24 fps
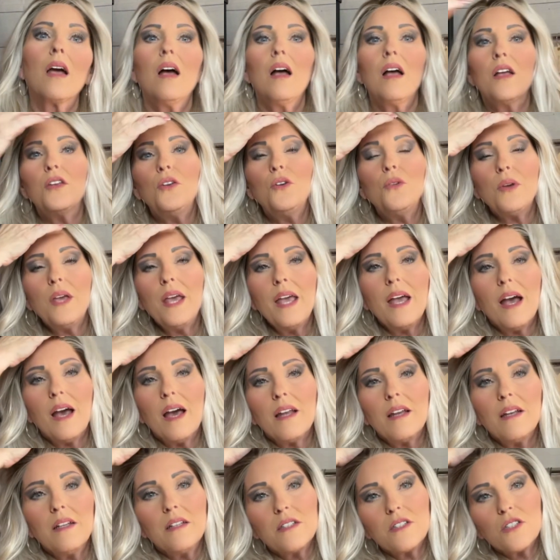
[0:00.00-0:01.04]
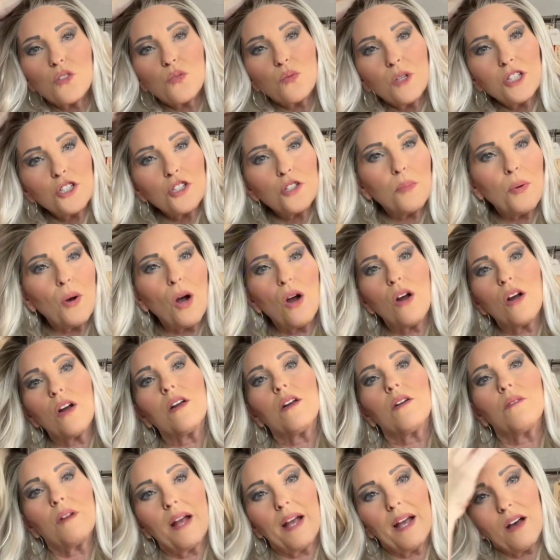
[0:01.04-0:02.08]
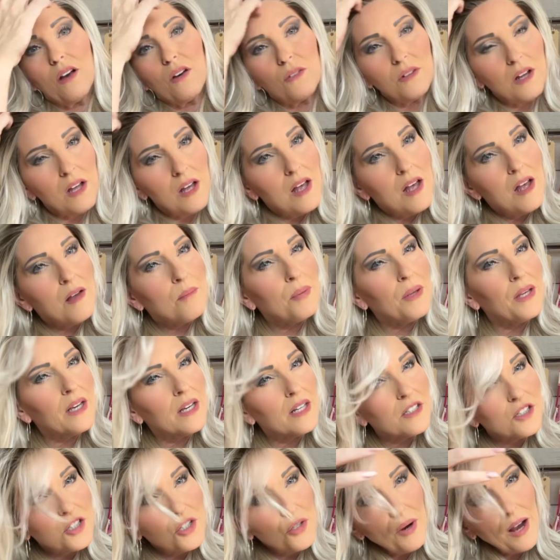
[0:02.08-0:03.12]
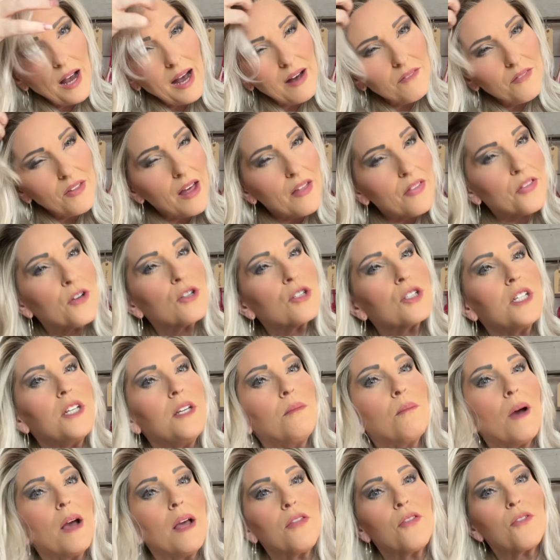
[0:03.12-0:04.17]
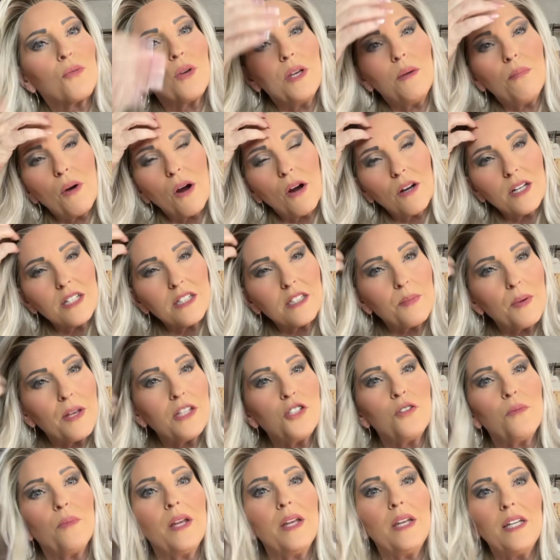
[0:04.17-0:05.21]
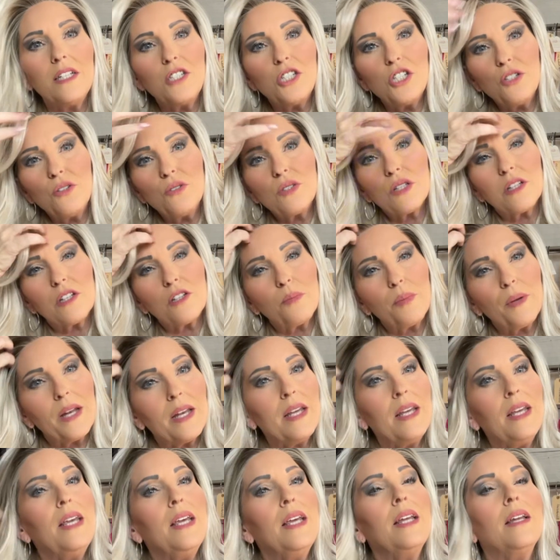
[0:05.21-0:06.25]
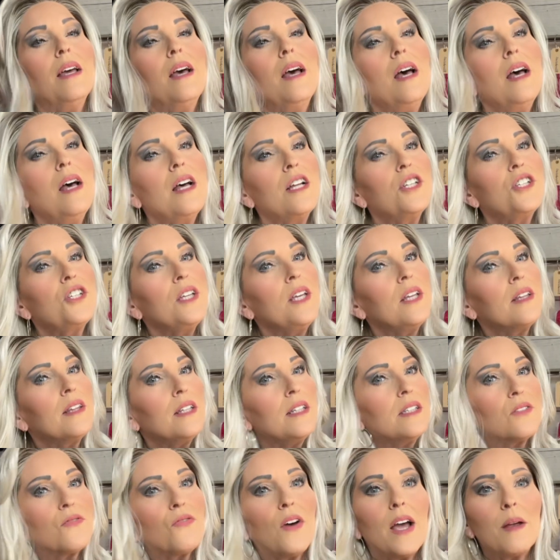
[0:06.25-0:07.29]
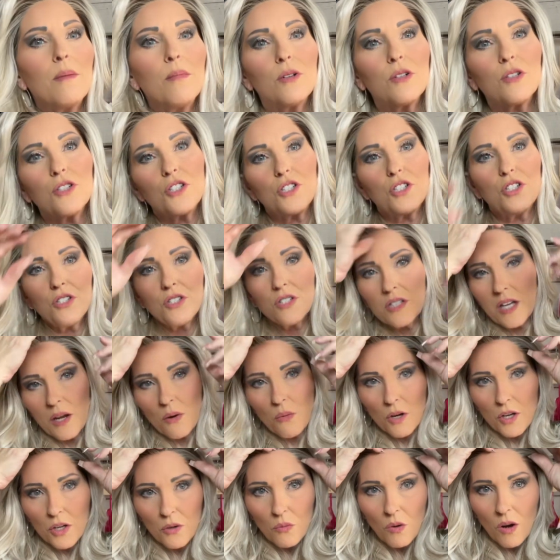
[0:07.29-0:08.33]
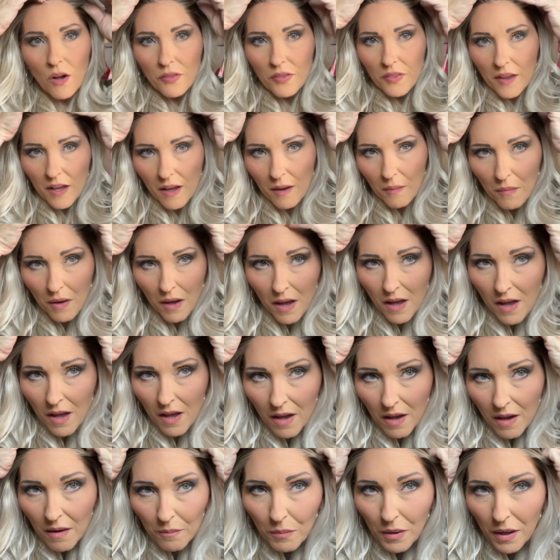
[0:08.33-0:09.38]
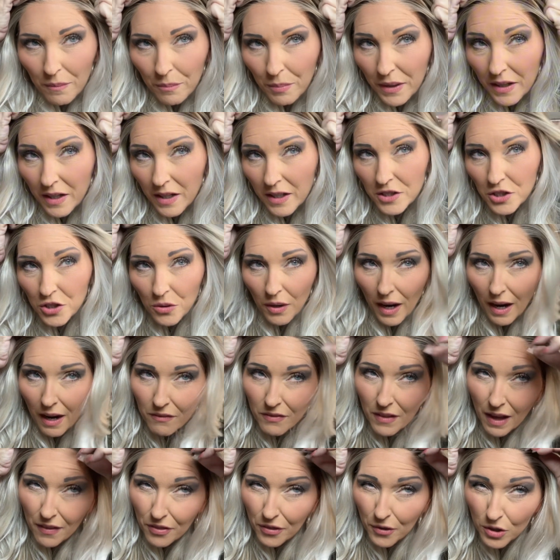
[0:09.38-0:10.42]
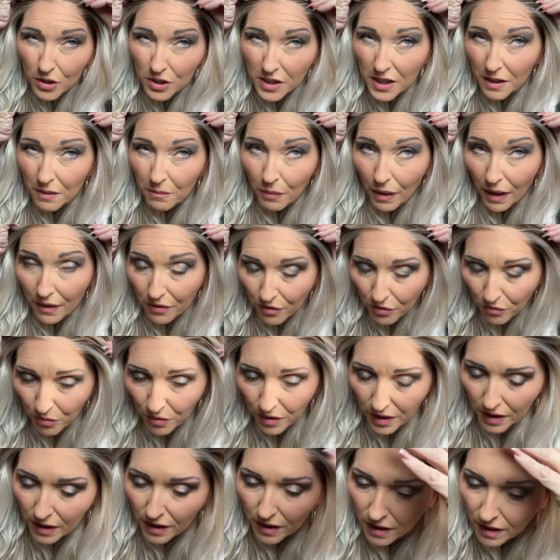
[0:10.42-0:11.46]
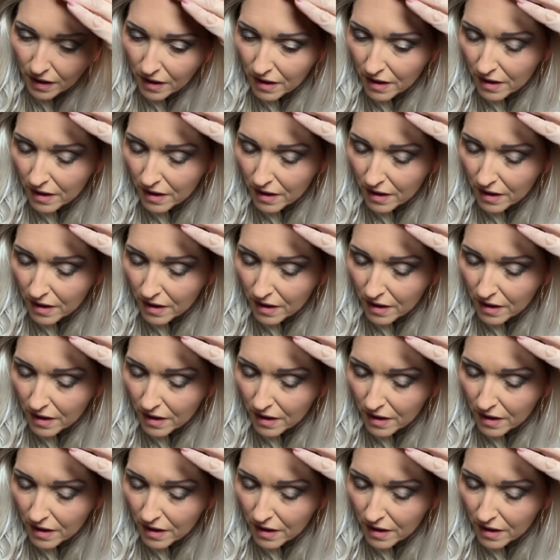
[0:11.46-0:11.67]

You can switch your part around because you have that 13x3 parting space. You may need to use a little bit of heat to get these fibers to stay where you want them. But because you have that 13x3,